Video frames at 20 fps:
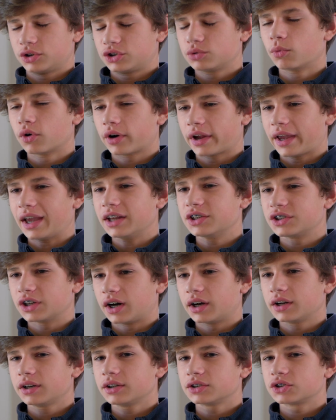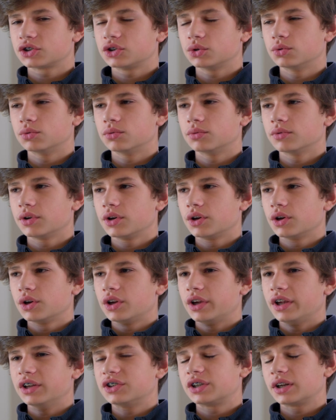it's more hands-on, so
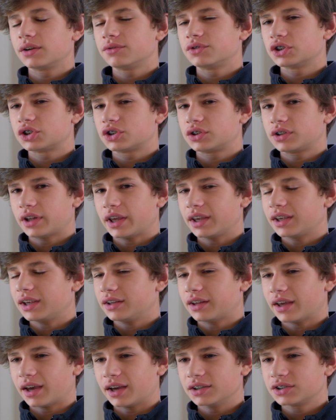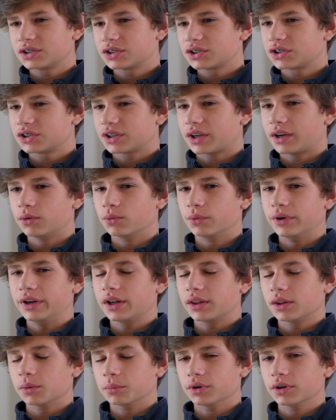Instead of just taking tests and
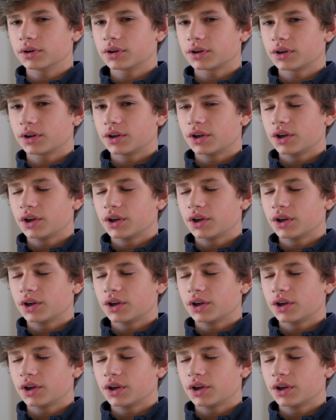reading the book,